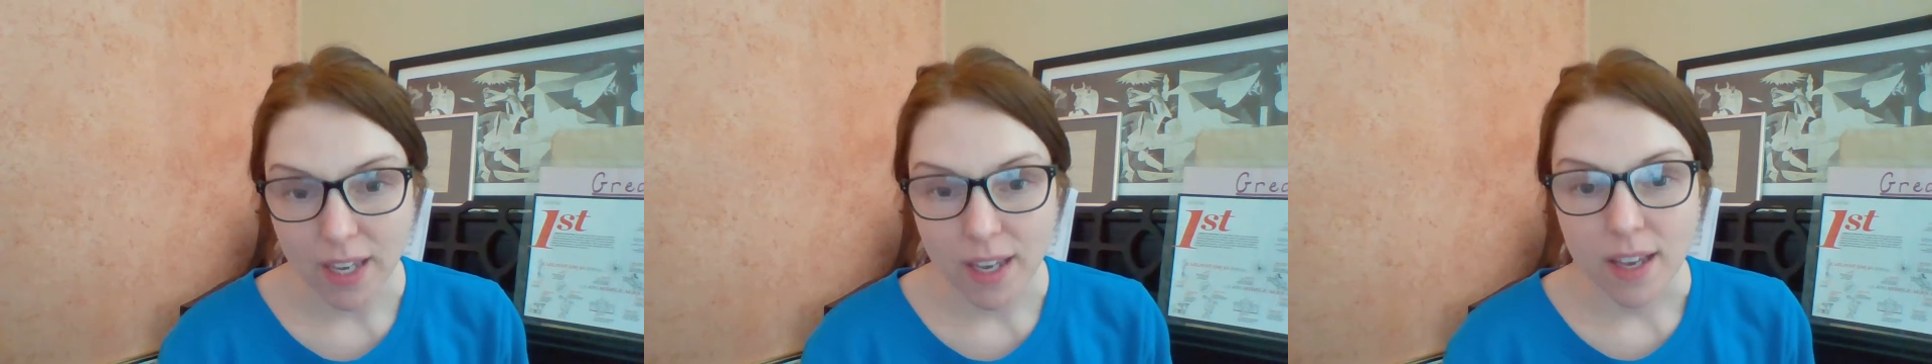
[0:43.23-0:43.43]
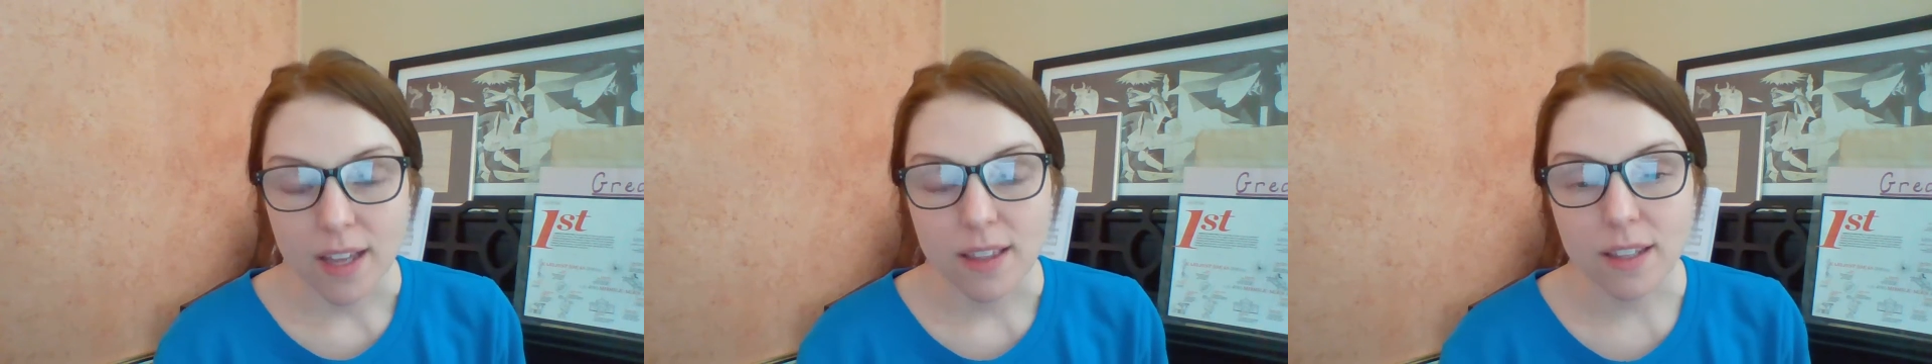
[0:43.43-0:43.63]

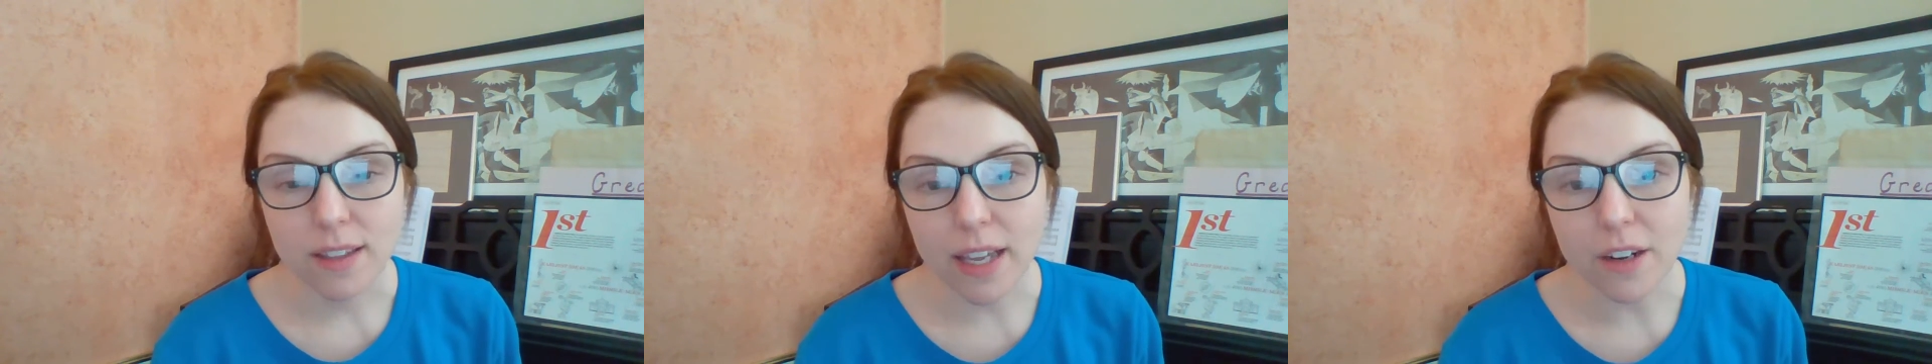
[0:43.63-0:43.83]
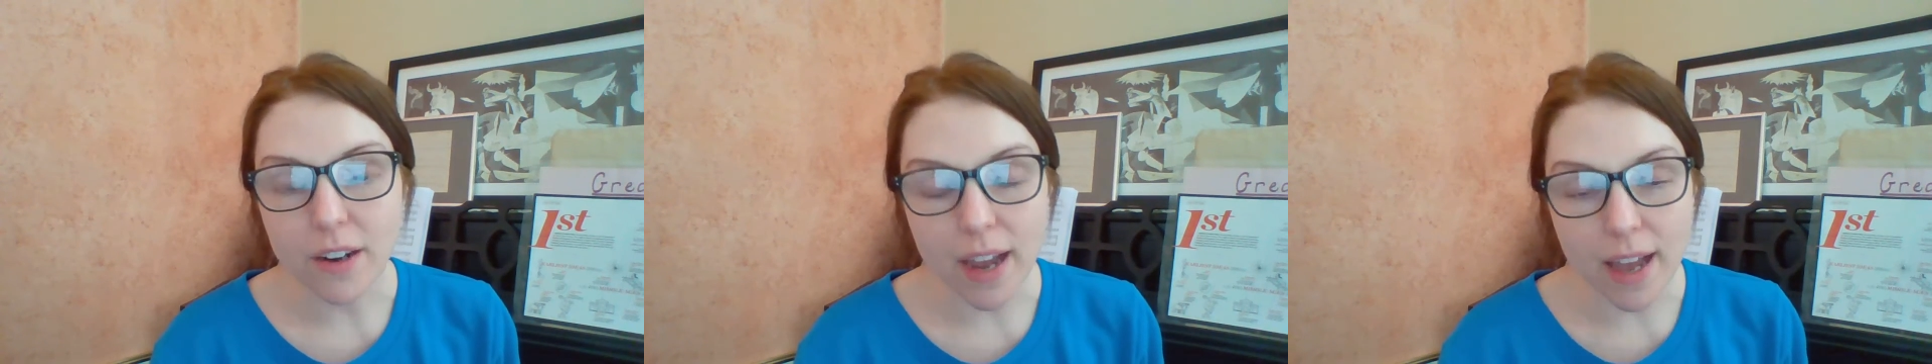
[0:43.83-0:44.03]
the
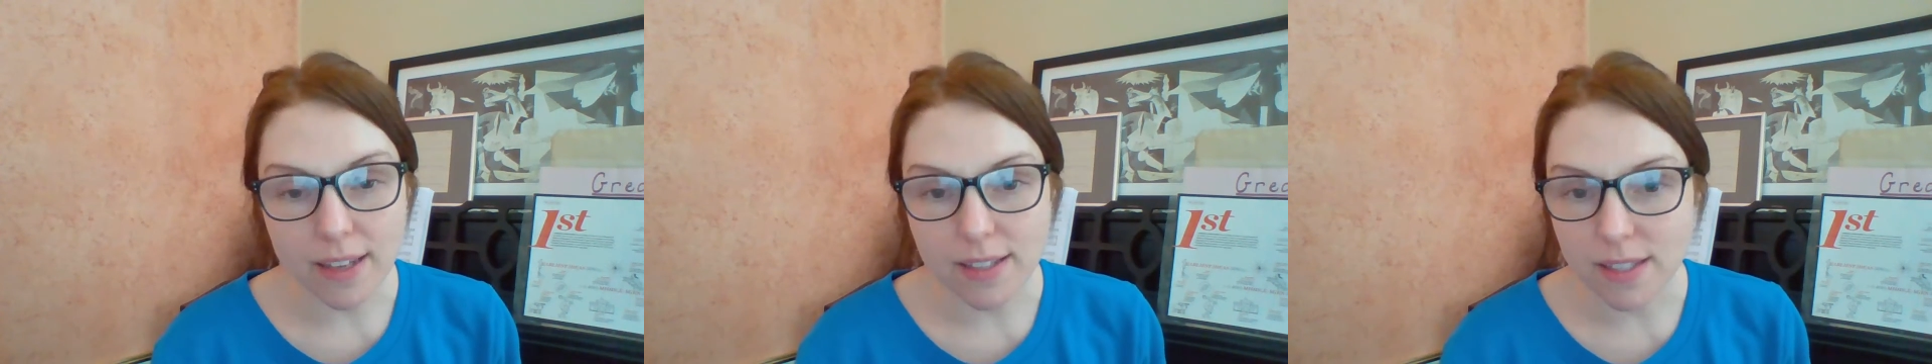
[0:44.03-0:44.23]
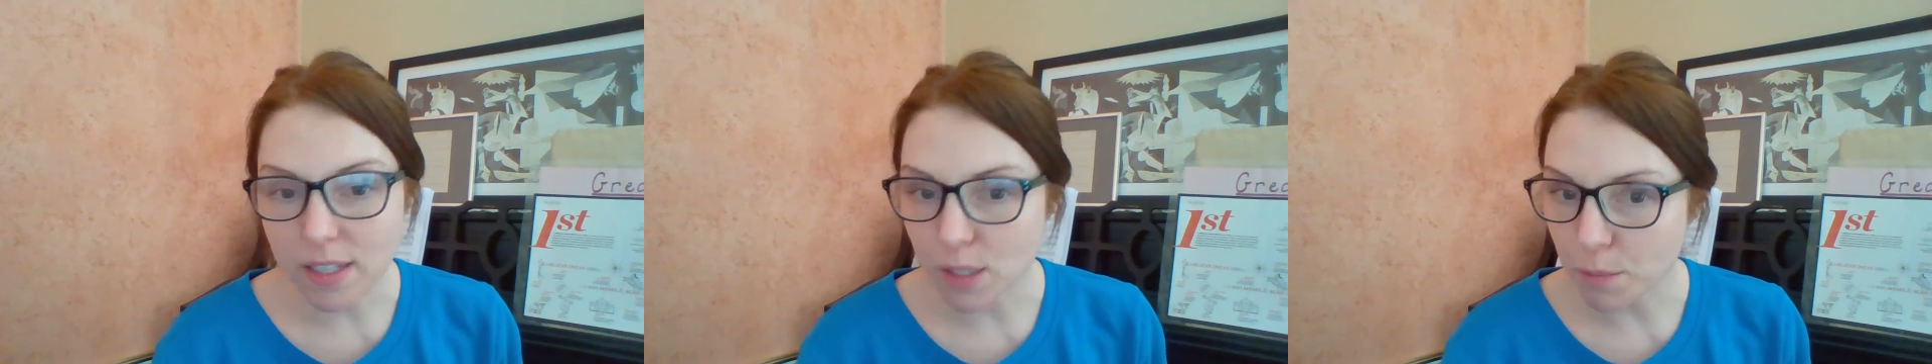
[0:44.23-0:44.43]
letter
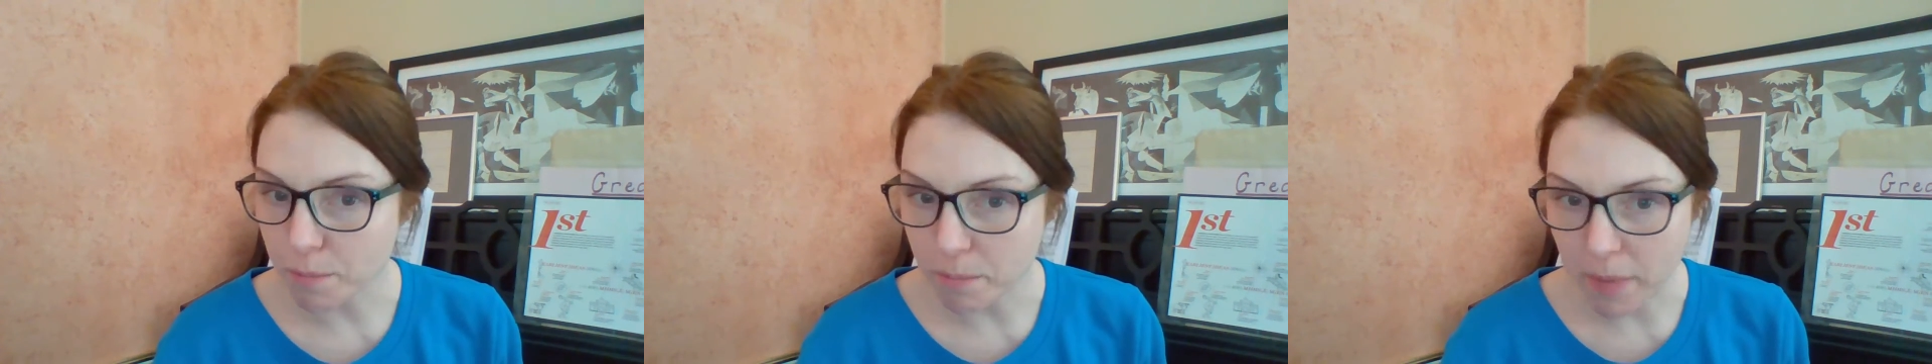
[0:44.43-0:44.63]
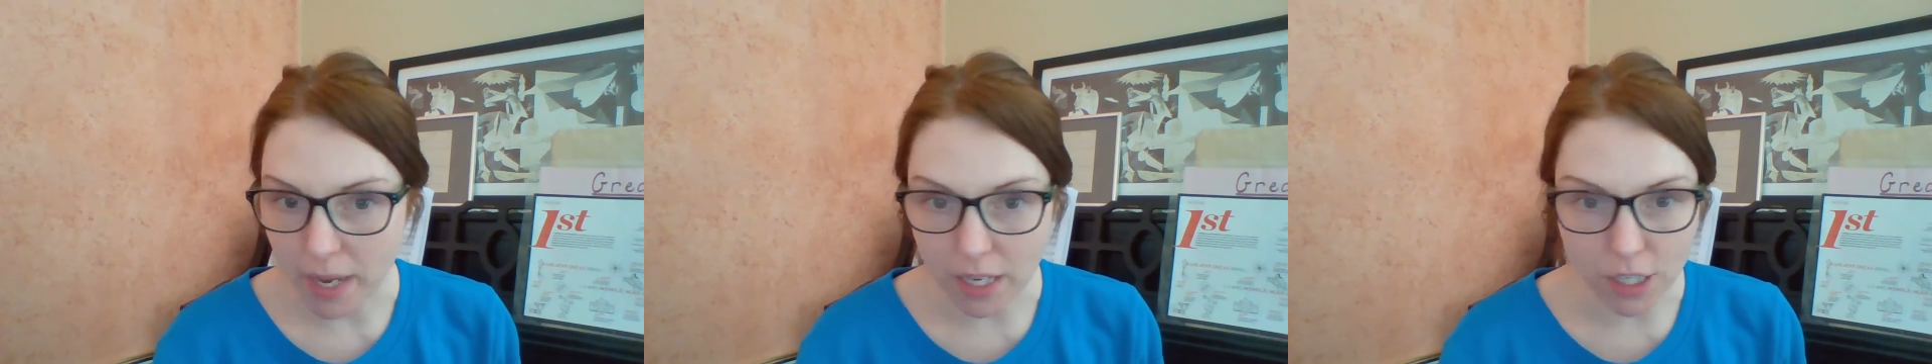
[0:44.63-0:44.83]
S does
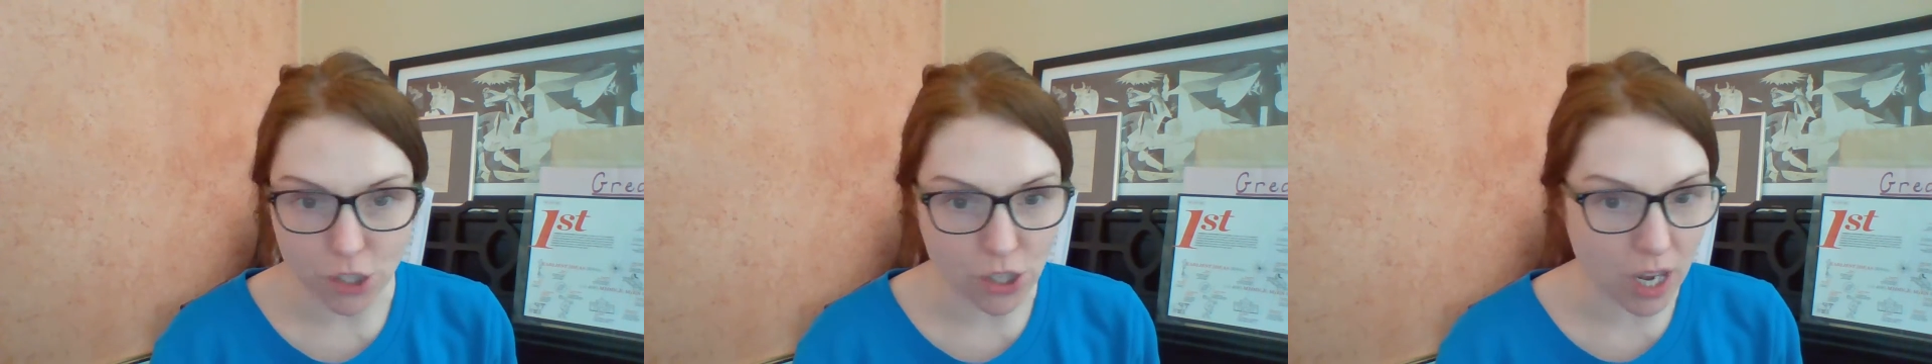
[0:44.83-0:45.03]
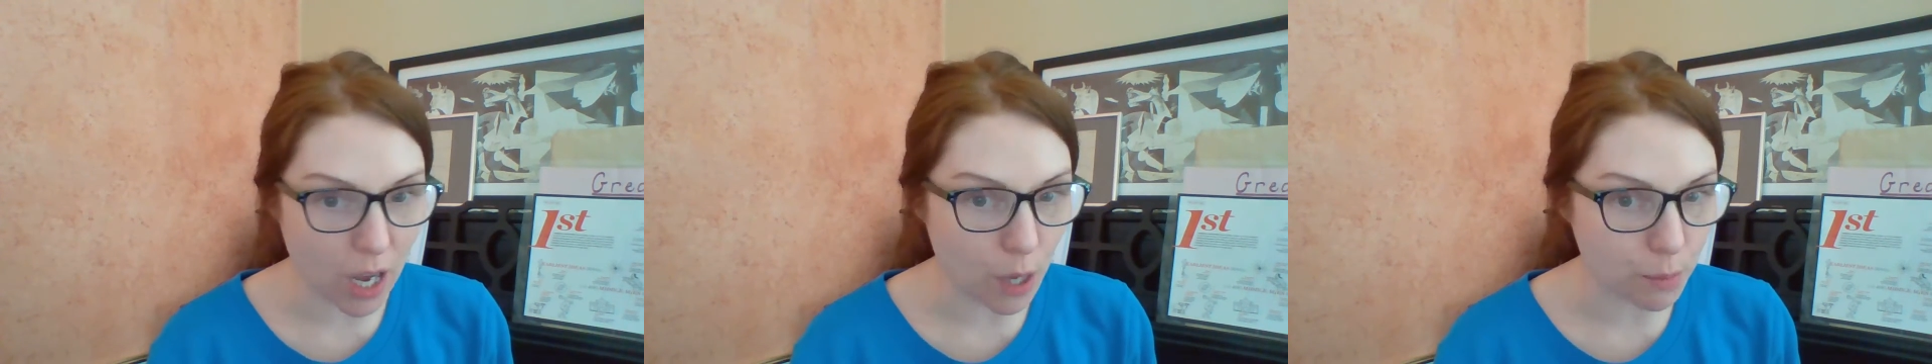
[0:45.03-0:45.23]
many
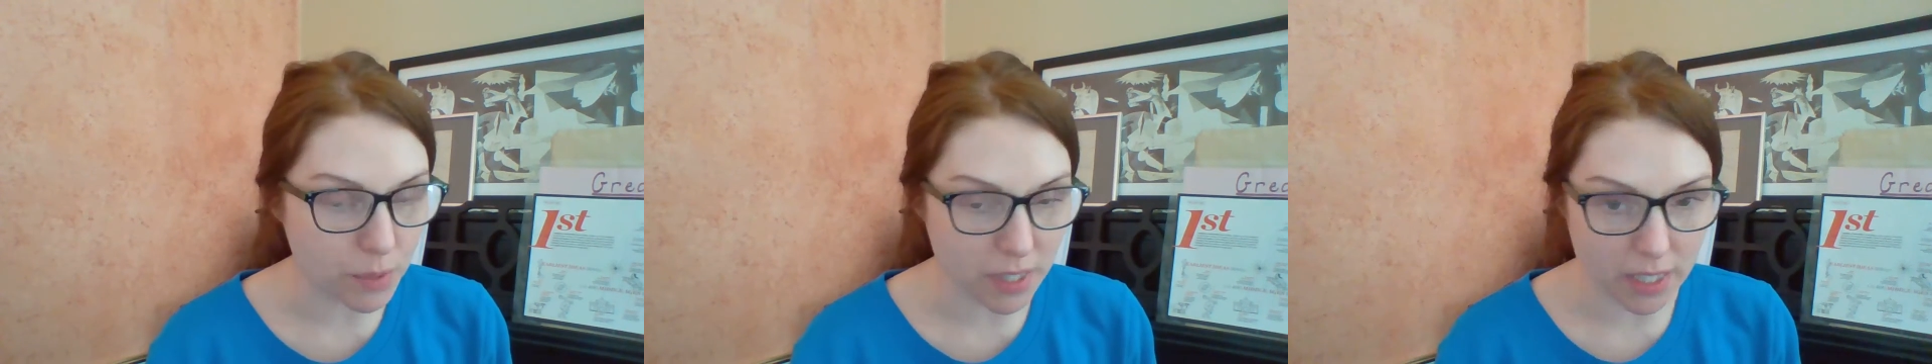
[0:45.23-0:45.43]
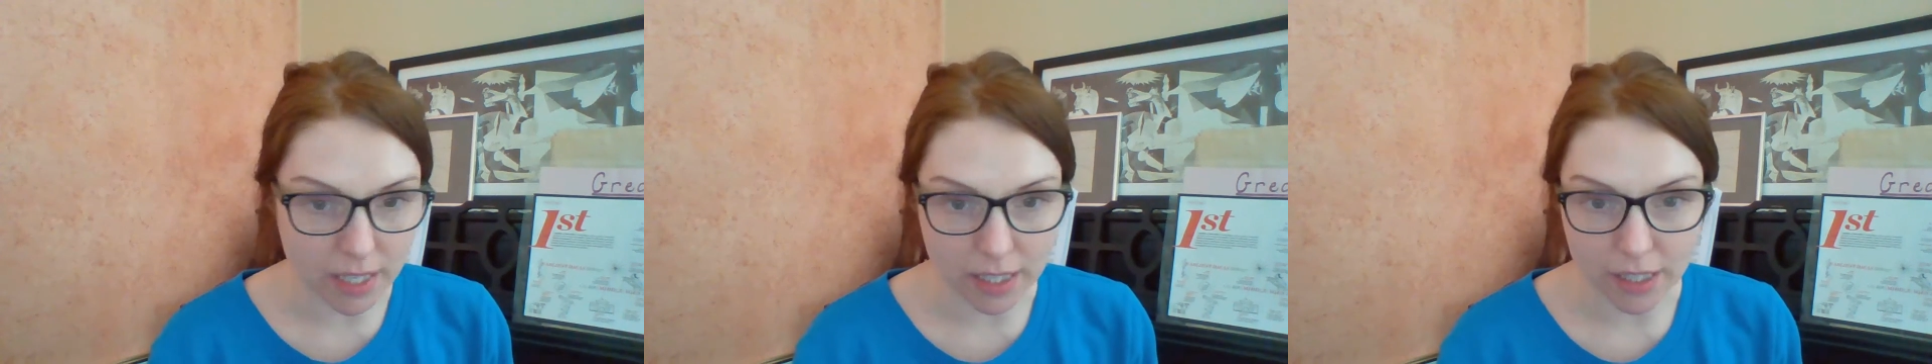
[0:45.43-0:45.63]

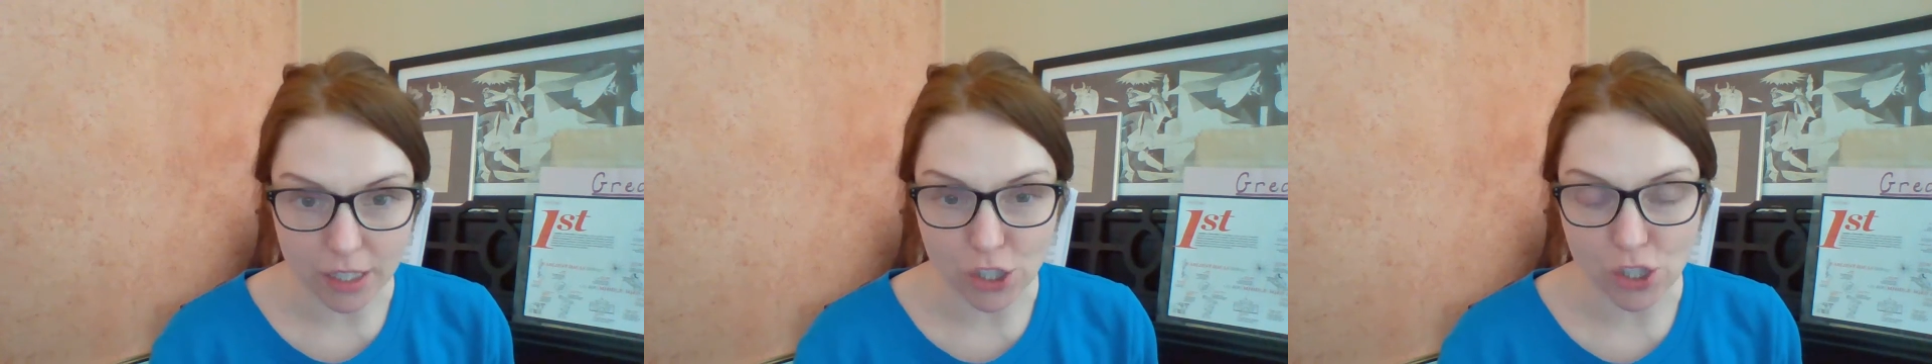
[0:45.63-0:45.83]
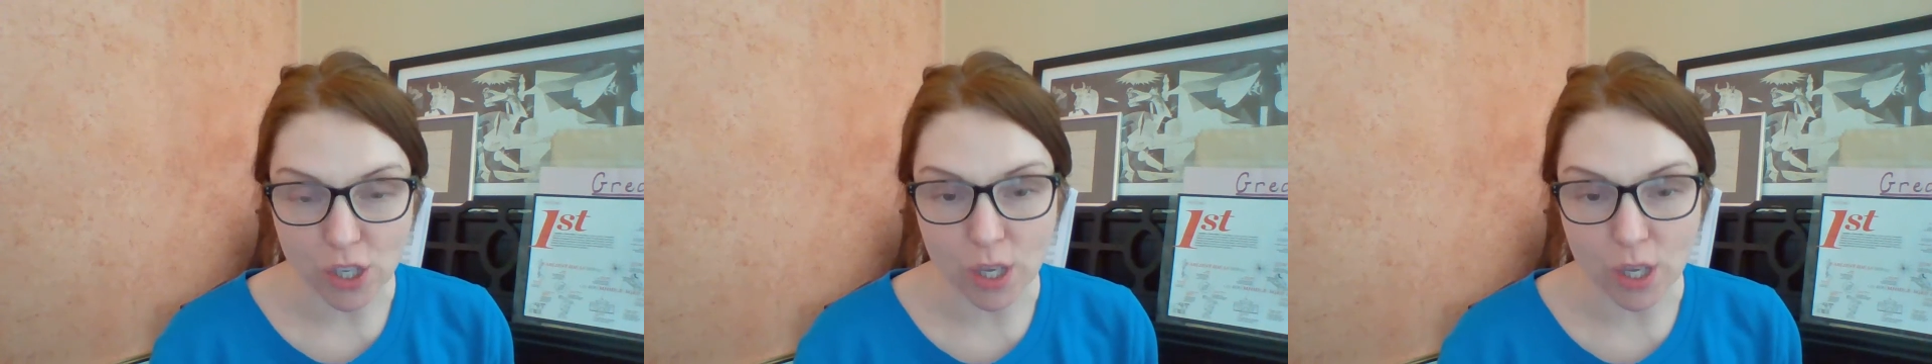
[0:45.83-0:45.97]
jobs in English.